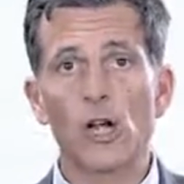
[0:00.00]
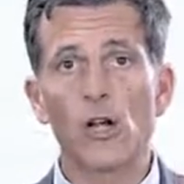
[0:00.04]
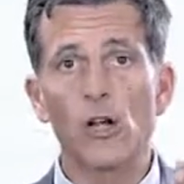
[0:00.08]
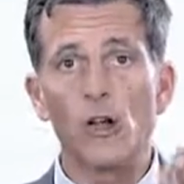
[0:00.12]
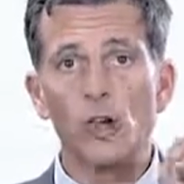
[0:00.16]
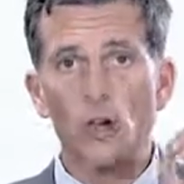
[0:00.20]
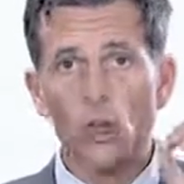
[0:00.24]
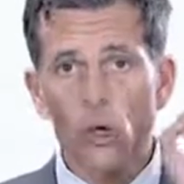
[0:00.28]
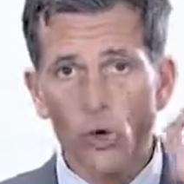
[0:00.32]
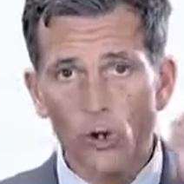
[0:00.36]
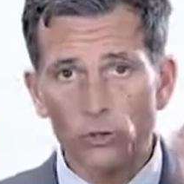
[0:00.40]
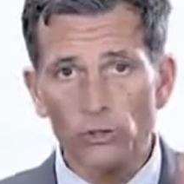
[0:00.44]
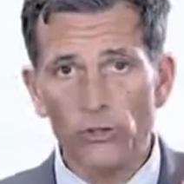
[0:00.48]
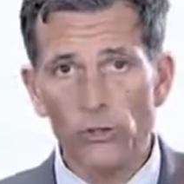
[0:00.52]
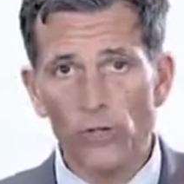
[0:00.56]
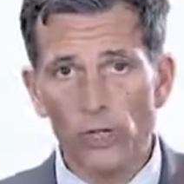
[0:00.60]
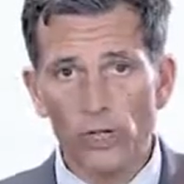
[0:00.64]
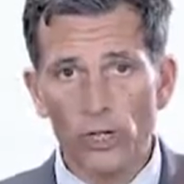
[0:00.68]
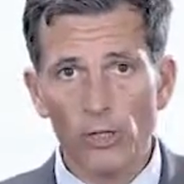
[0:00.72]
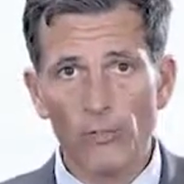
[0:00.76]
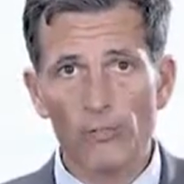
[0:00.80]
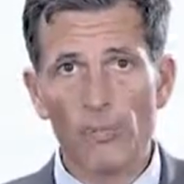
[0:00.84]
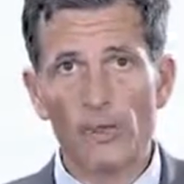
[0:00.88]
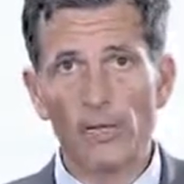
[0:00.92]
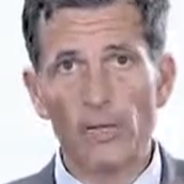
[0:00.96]

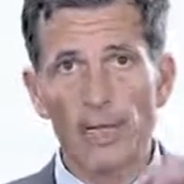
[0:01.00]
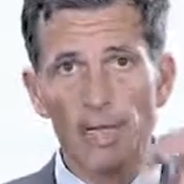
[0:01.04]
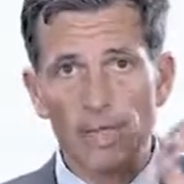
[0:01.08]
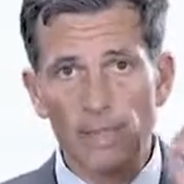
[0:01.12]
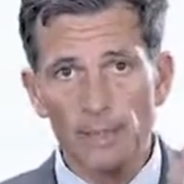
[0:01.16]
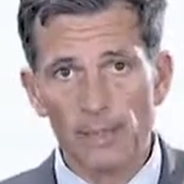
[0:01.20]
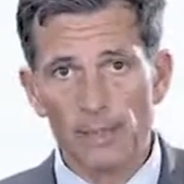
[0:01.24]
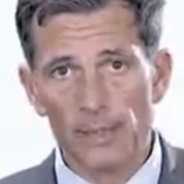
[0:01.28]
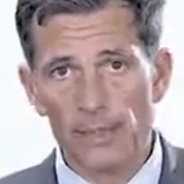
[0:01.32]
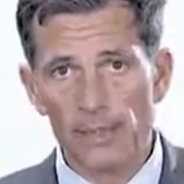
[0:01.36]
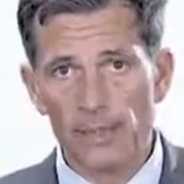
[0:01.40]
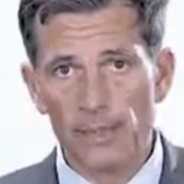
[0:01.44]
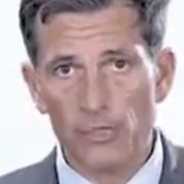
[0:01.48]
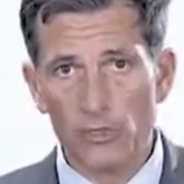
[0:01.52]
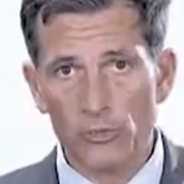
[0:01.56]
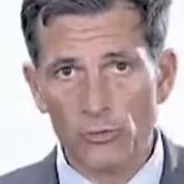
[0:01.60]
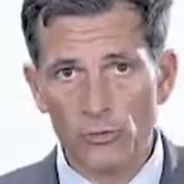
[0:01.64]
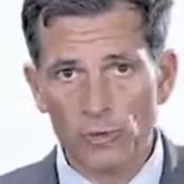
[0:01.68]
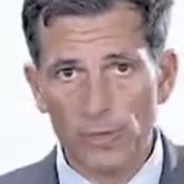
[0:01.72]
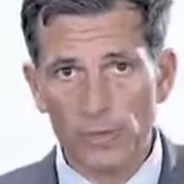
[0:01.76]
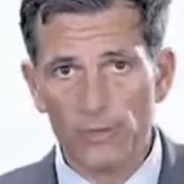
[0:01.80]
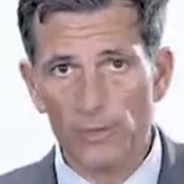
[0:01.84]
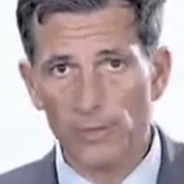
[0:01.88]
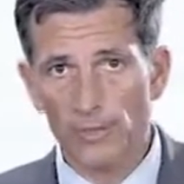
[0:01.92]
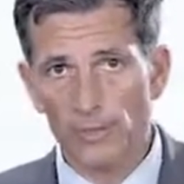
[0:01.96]
long-term
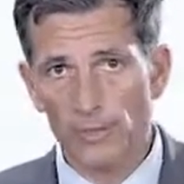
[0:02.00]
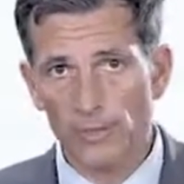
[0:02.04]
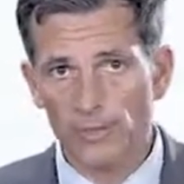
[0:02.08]
liability-driven